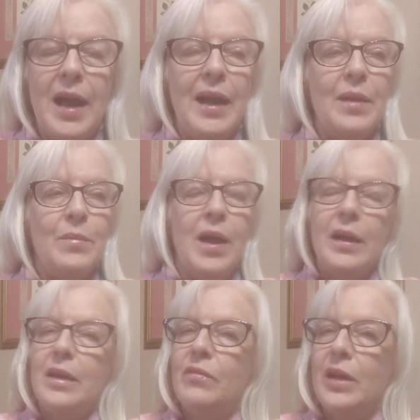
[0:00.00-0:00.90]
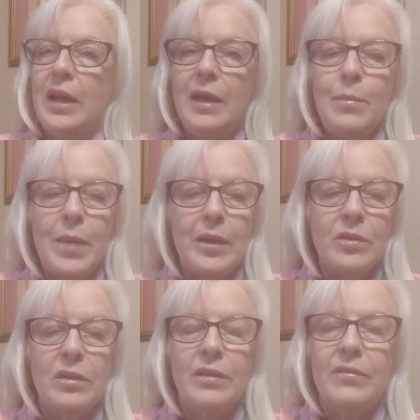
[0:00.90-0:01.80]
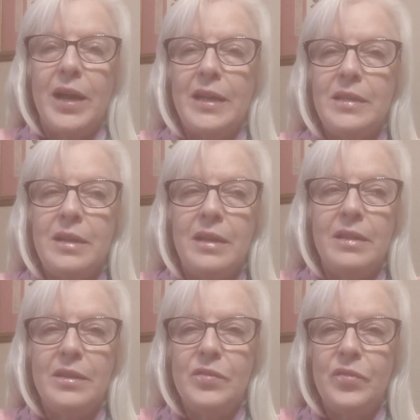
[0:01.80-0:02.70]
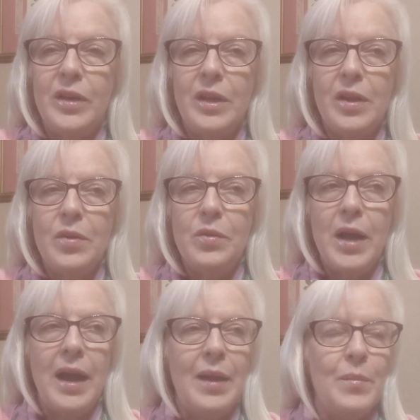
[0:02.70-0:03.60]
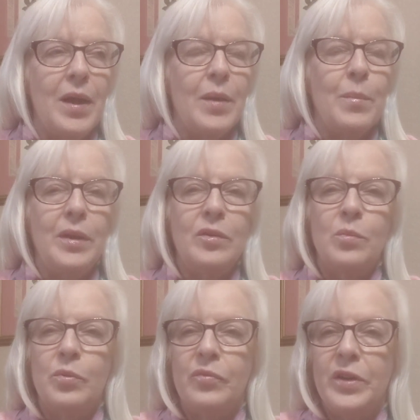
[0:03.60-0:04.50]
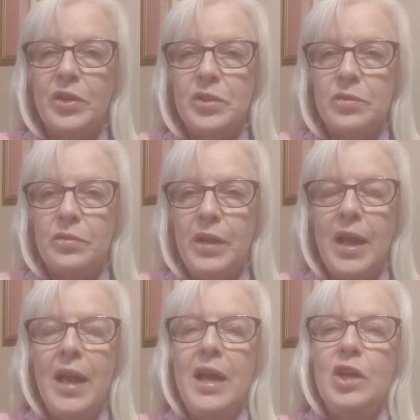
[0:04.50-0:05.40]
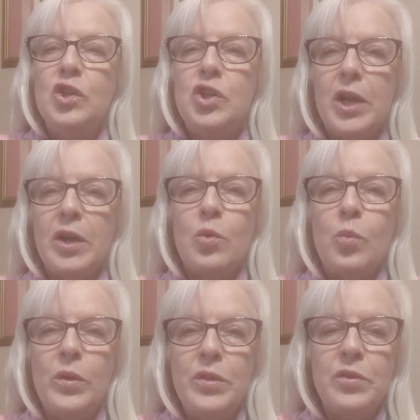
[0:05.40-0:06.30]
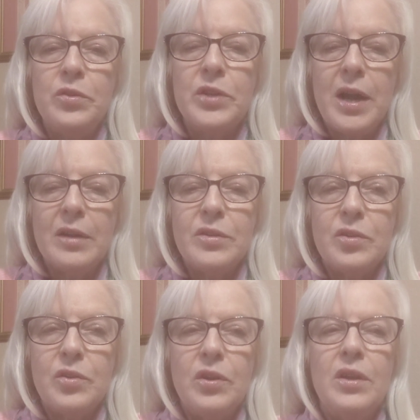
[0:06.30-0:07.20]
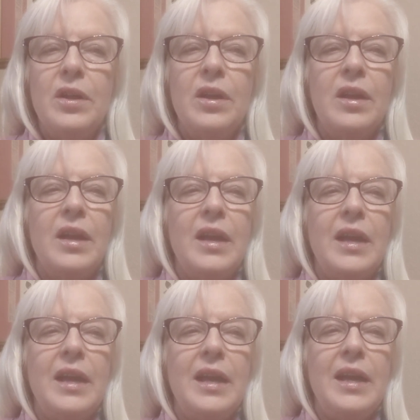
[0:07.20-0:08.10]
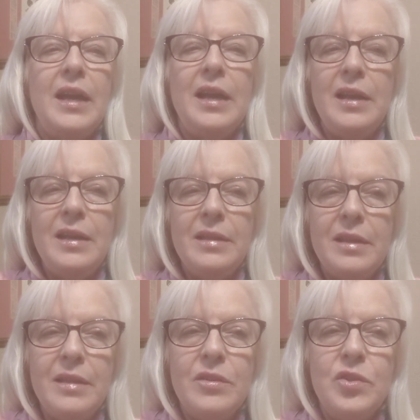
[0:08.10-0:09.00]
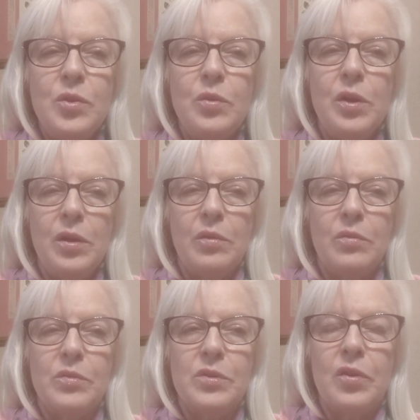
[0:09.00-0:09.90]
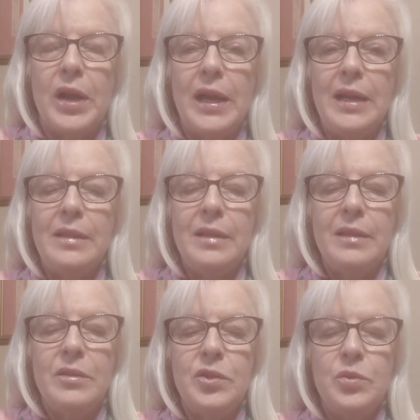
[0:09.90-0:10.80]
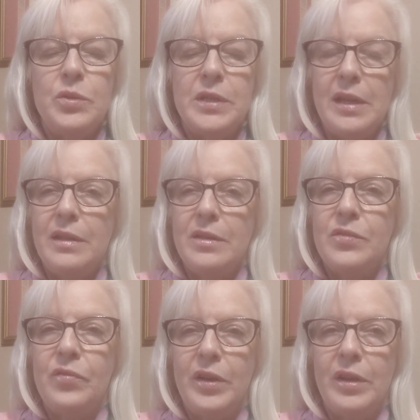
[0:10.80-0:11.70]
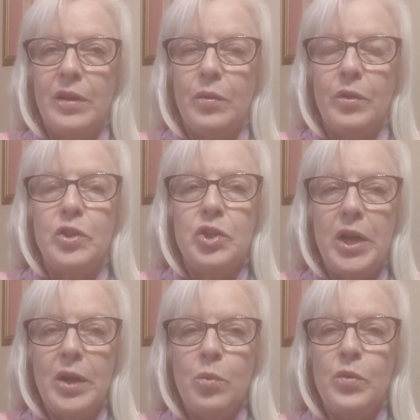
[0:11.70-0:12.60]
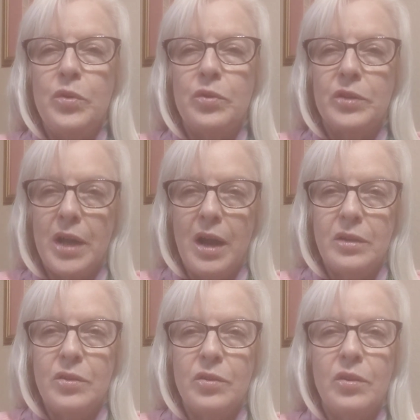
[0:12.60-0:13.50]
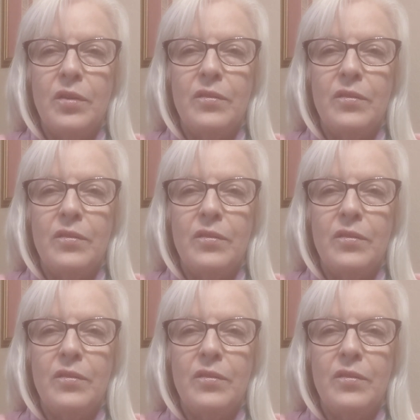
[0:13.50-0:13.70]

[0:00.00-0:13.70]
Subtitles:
I am not giving any medical advice in this video. I am not a medical professional. Check with your doctor. Anything that you use or anything that you see in this video, check with your doctor